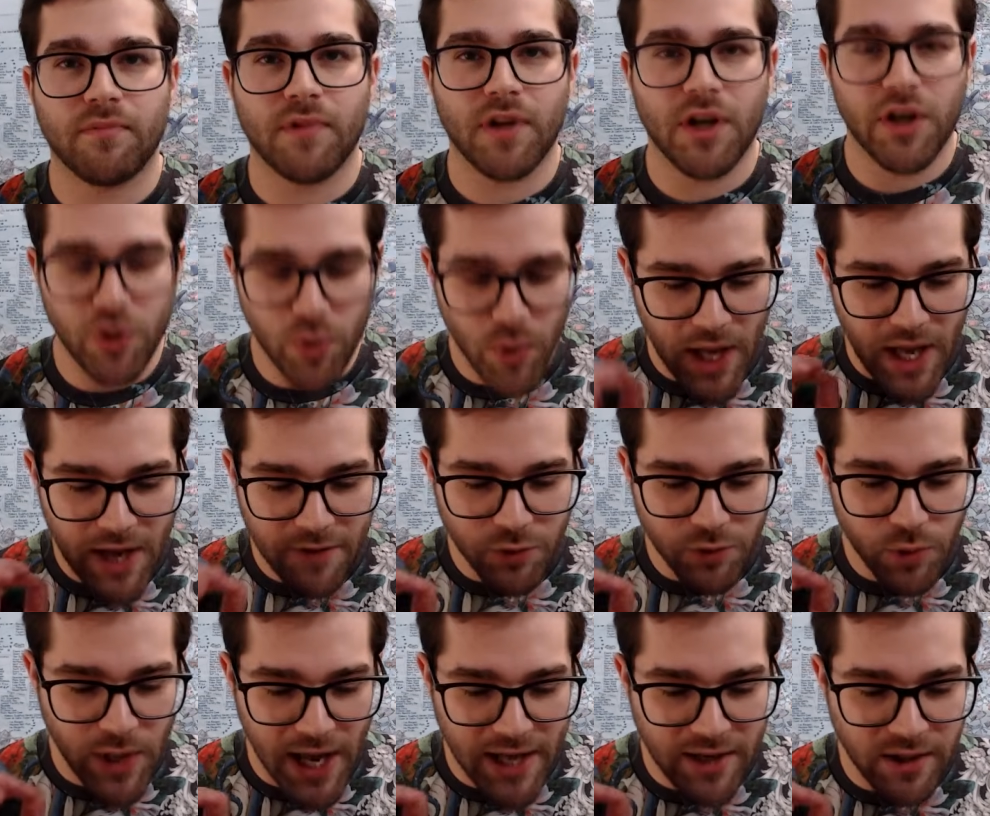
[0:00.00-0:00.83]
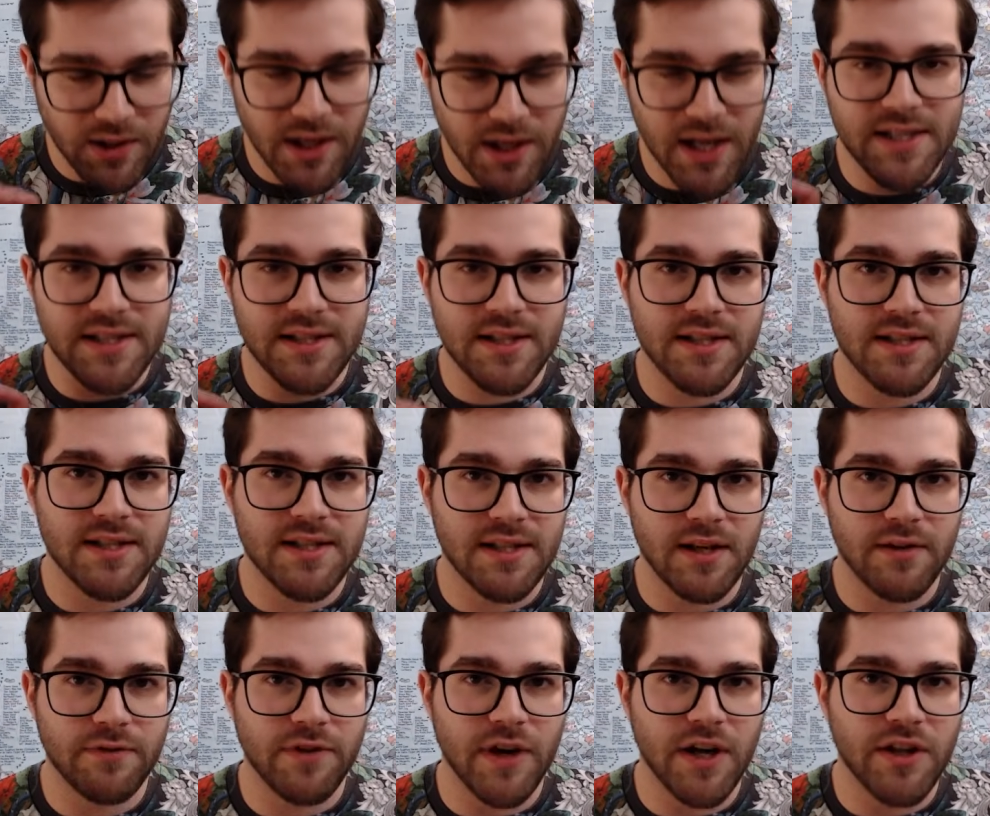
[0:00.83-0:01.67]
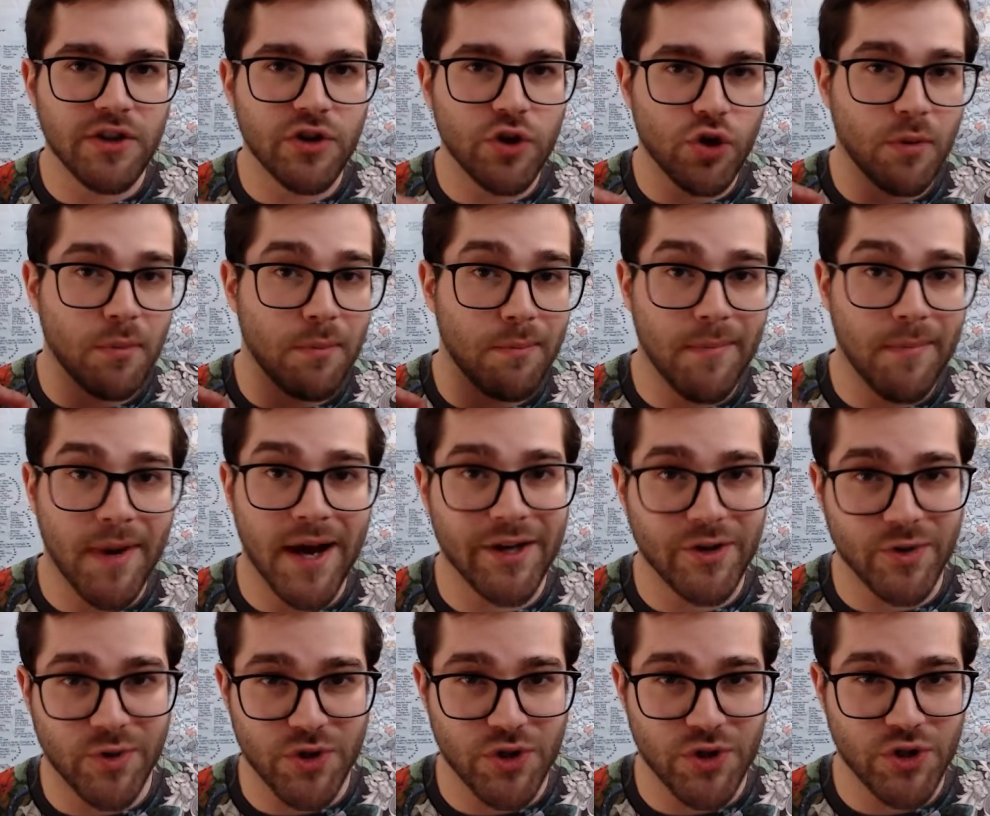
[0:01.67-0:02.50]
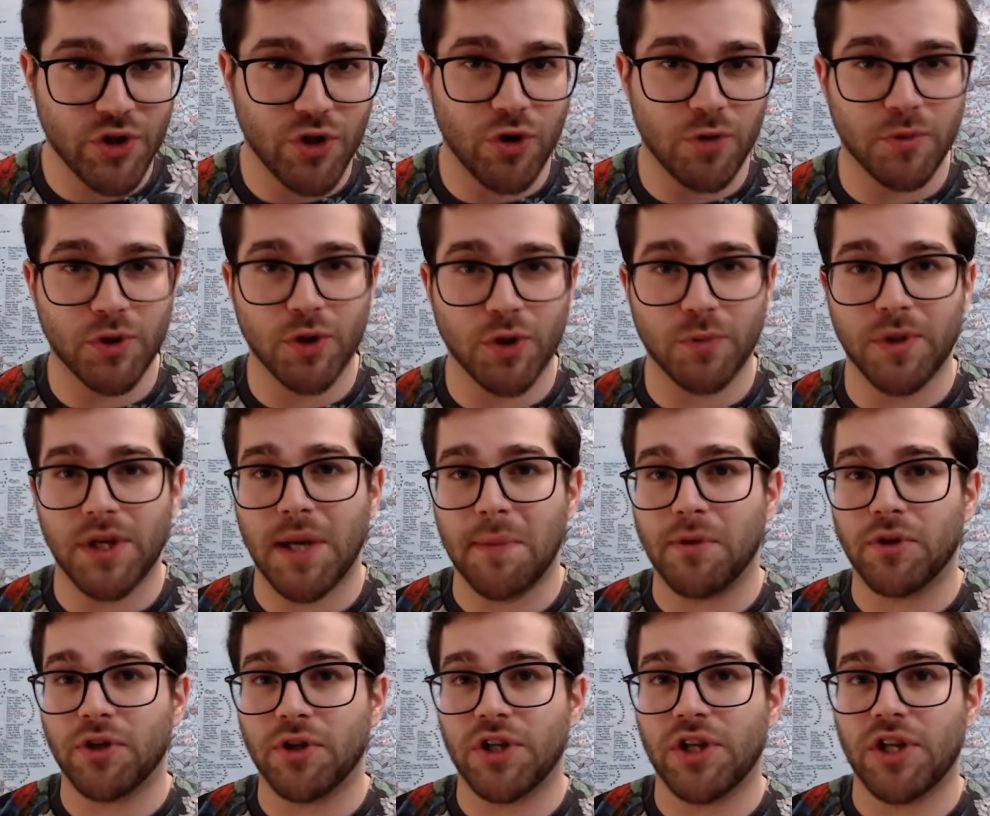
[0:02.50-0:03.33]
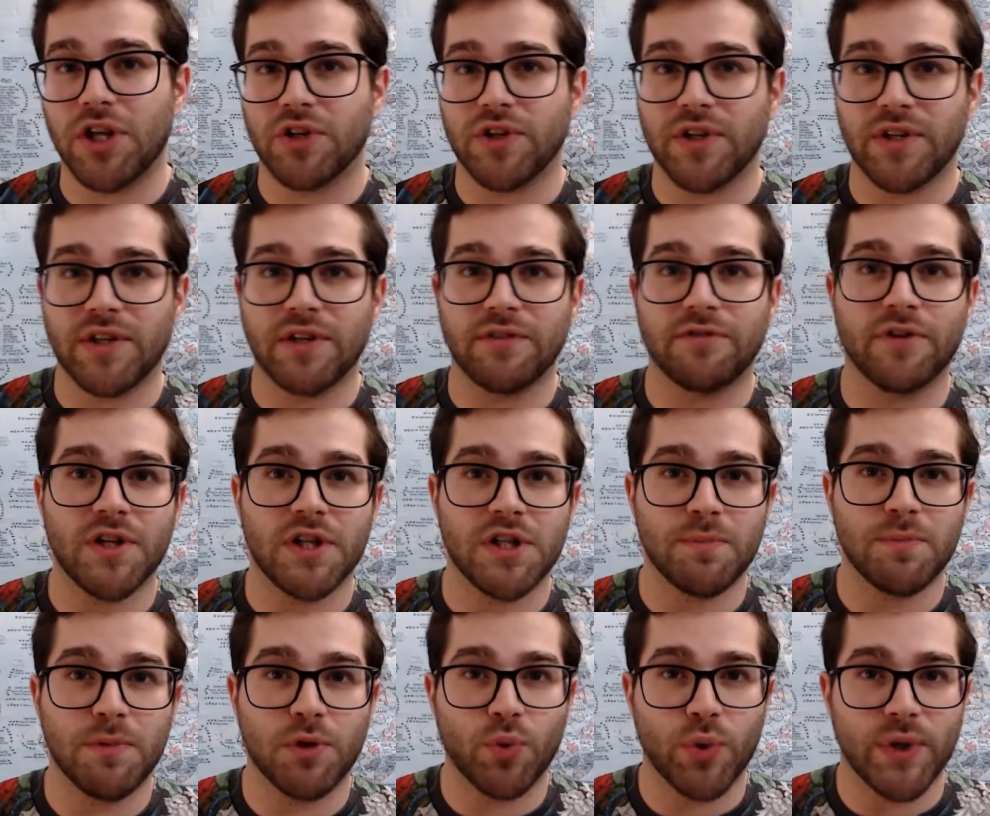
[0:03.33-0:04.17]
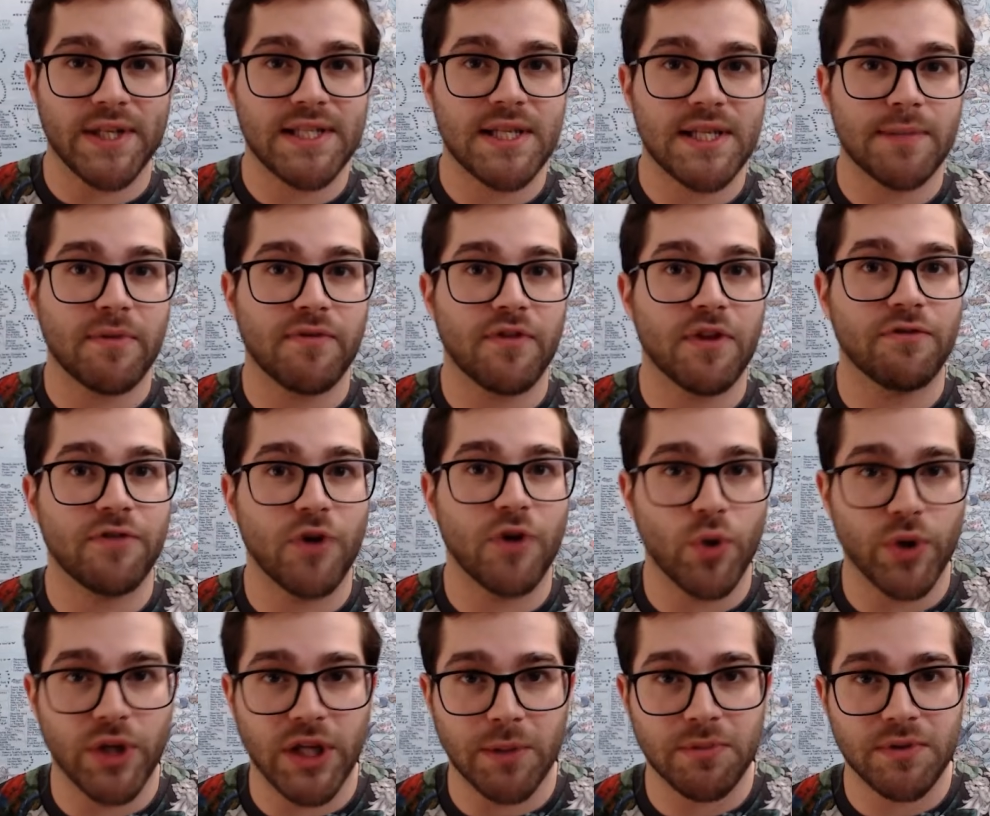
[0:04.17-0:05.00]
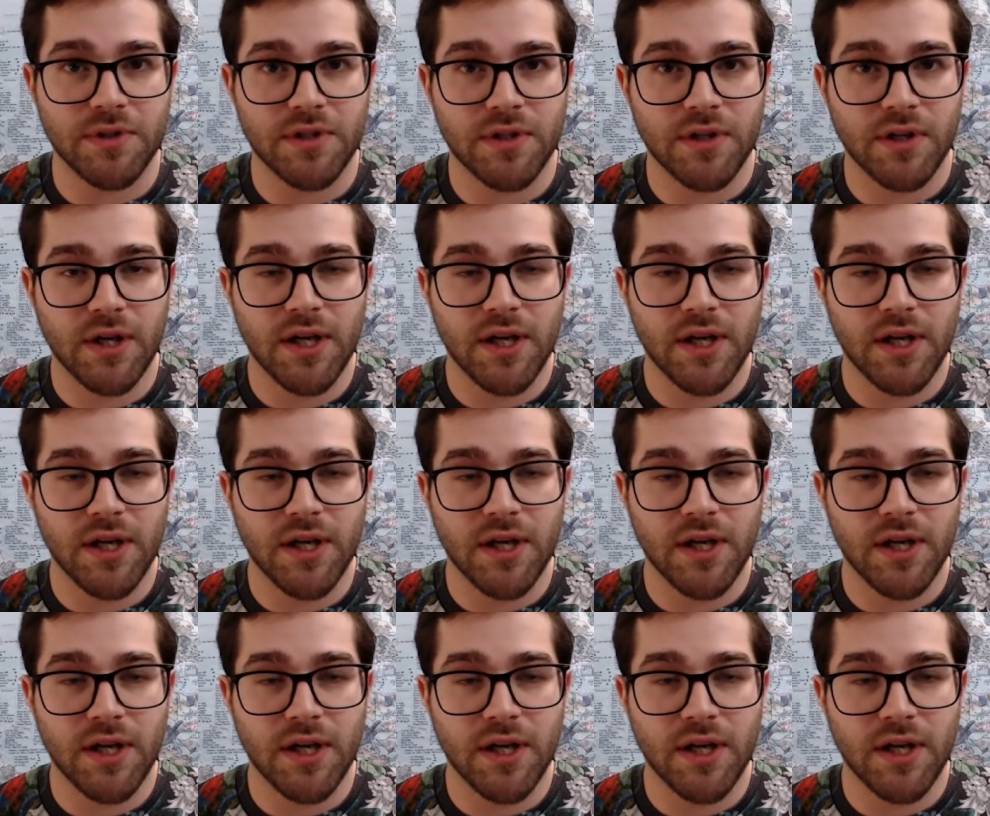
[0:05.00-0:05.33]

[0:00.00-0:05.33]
You have to analyze this stuff under a microscope to be able to hear the difference between some of the phonemes.